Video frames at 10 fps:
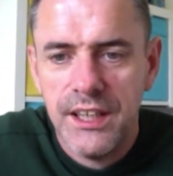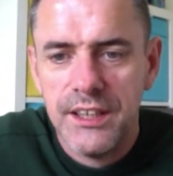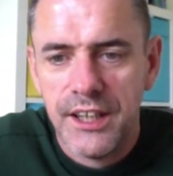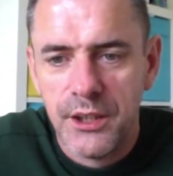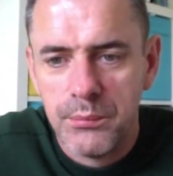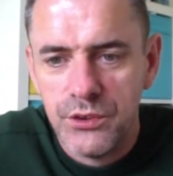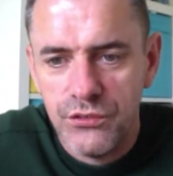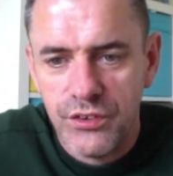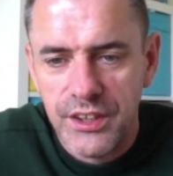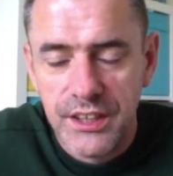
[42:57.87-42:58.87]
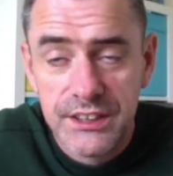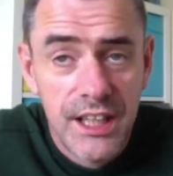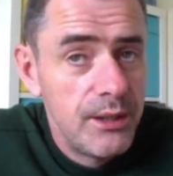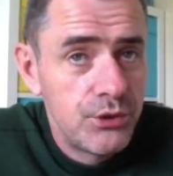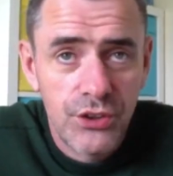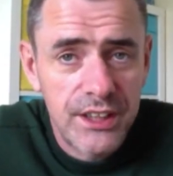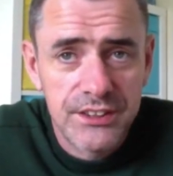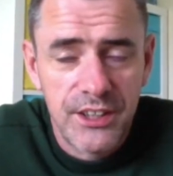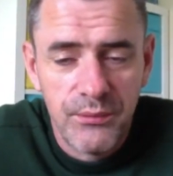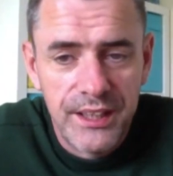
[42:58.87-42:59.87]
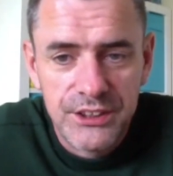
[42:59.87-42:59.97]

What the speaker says: light up and do funny things. I'm sure that's on the way.